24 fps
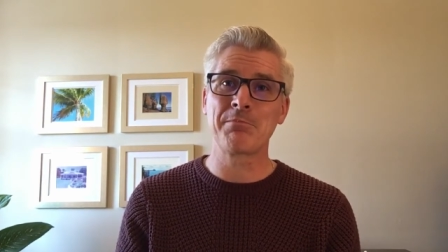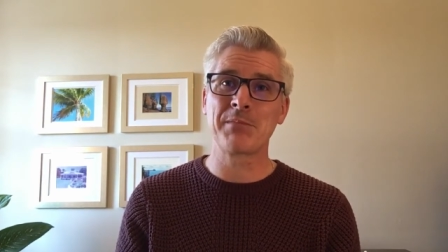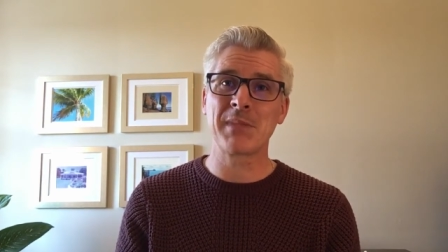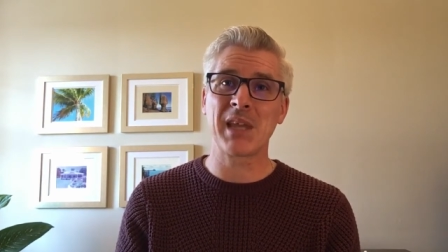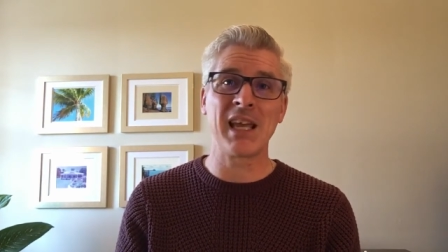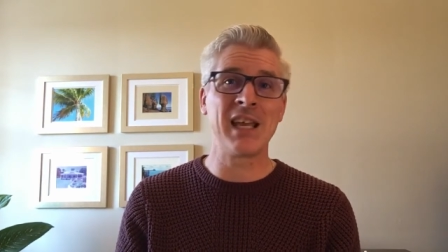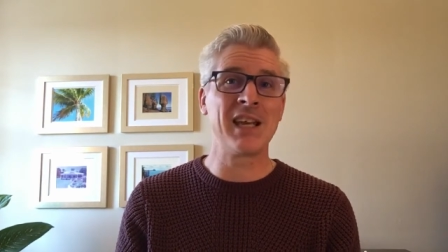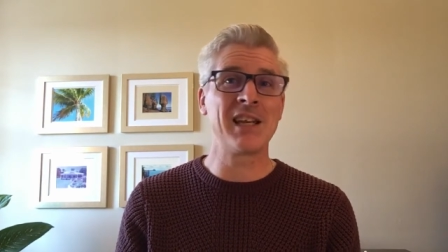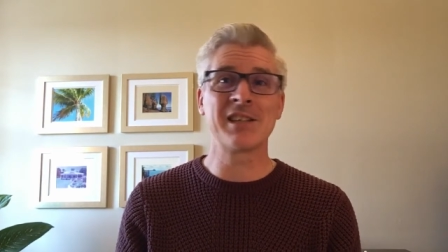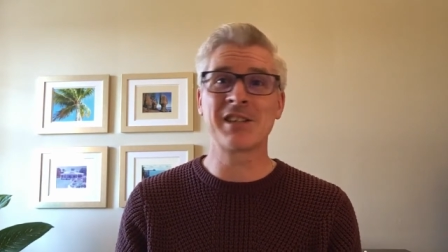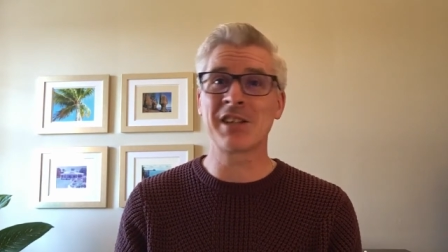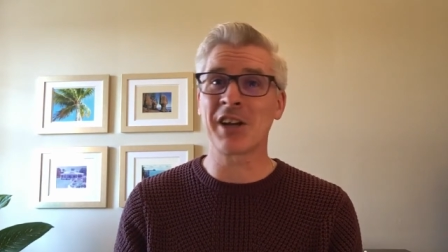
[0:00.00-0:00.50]

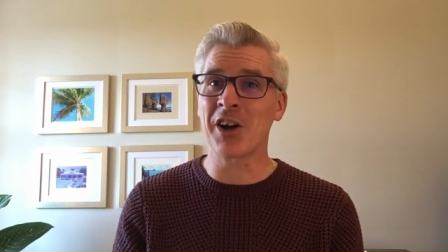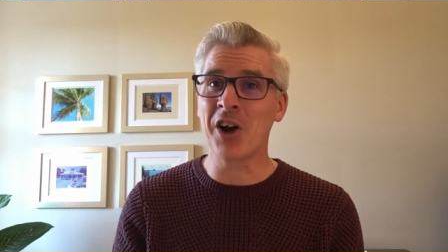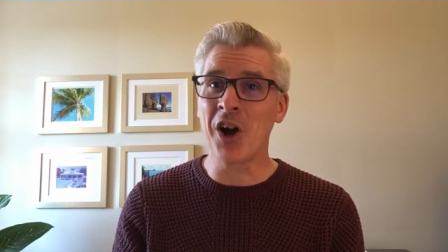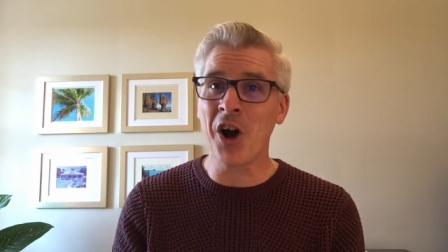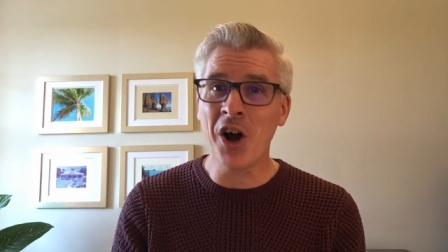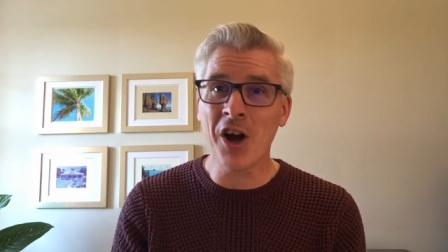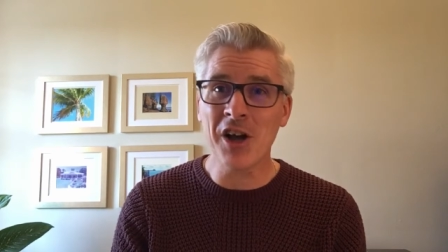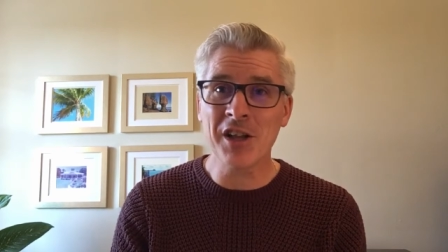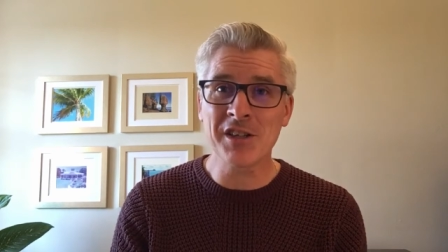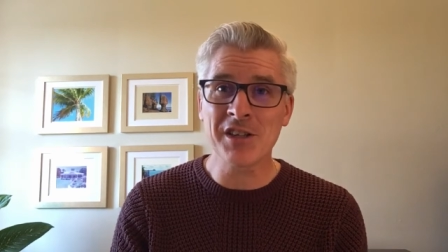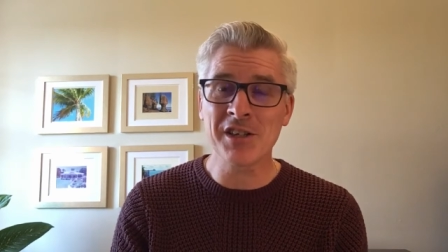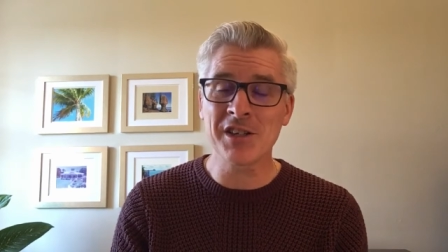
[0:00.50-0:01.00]
It is a
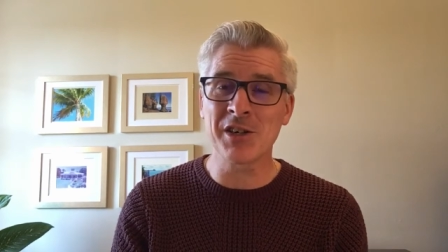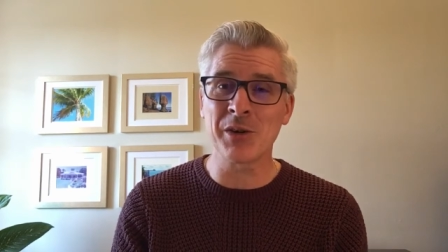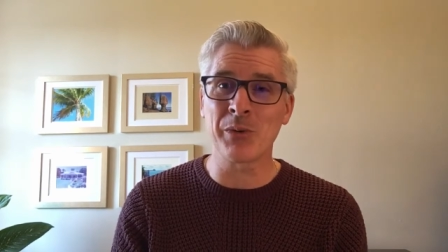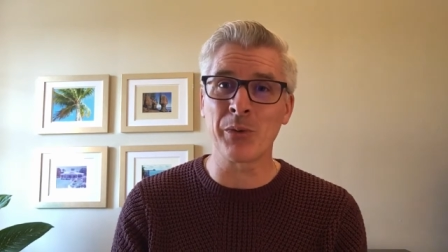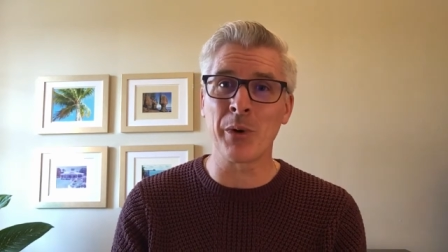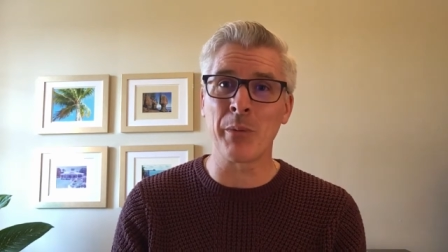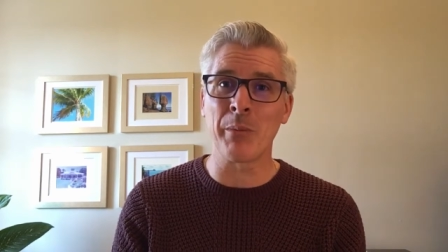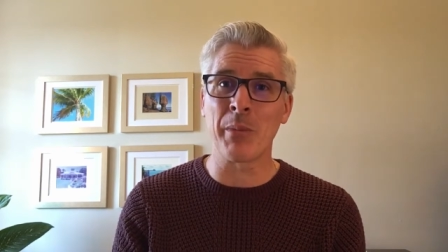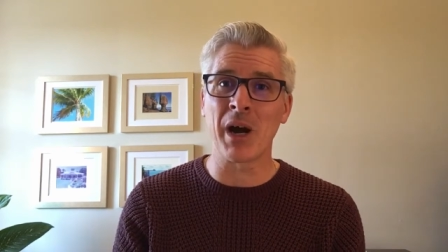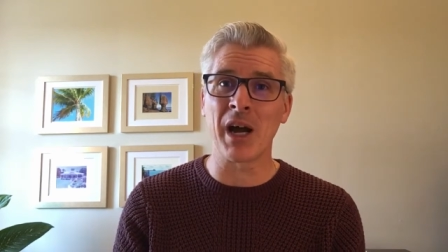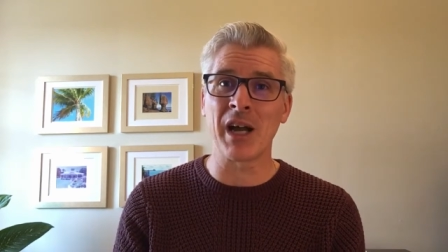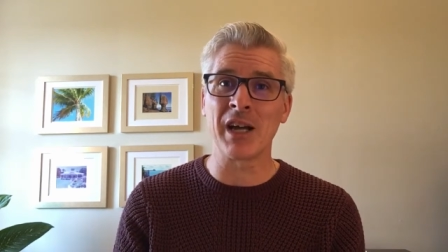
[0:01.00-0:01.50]
constant
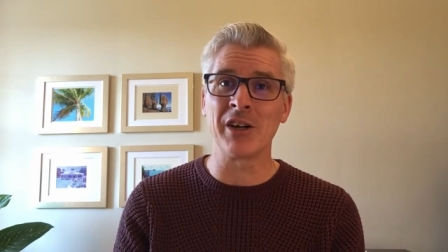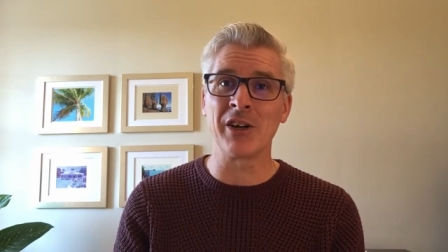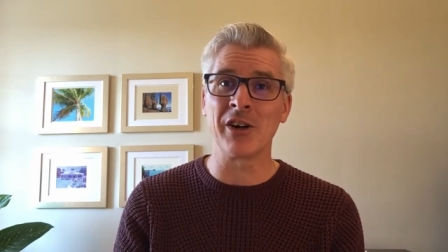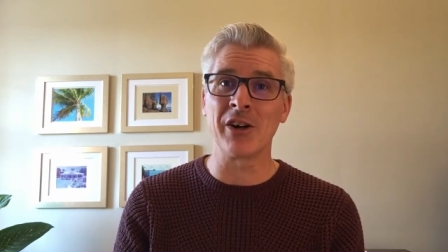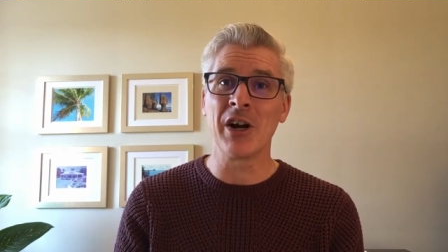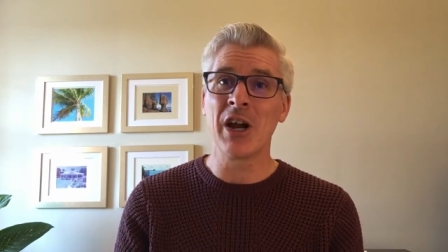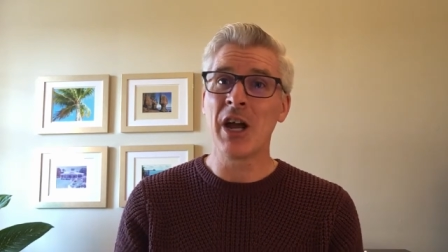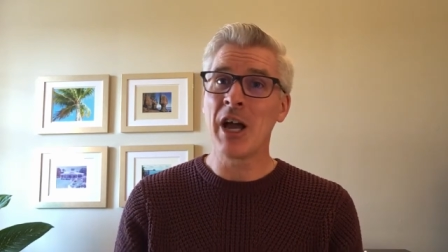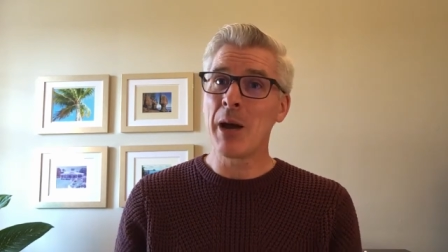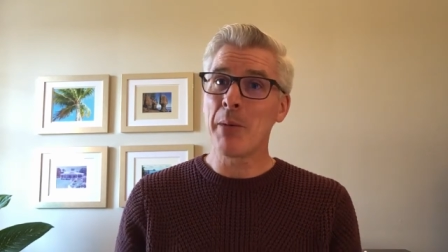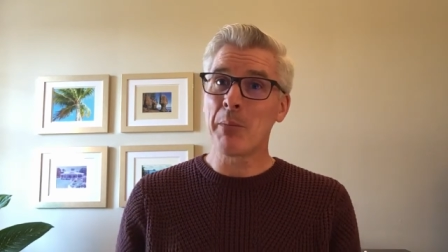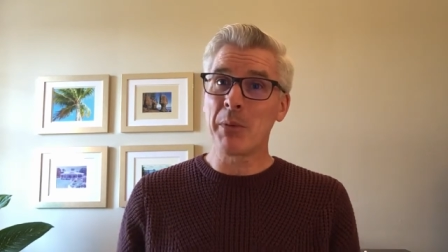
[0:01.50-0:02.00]
reminder,
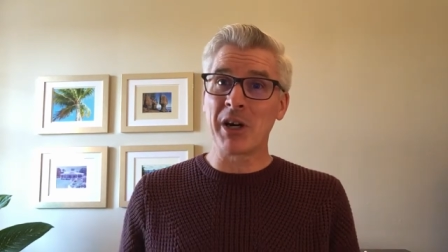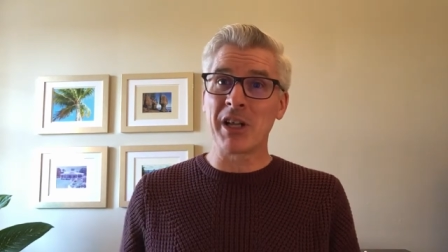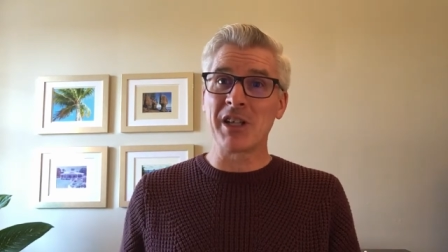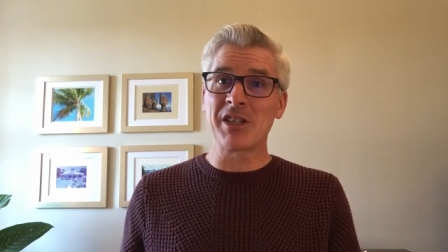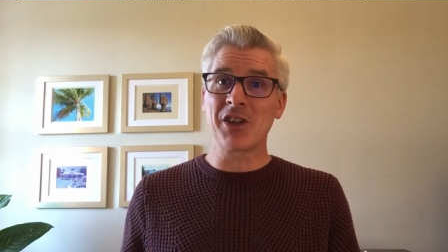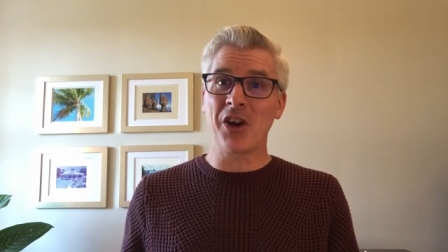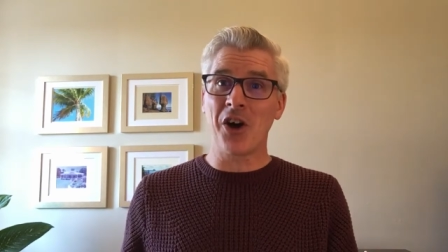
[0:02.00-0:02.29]
but it's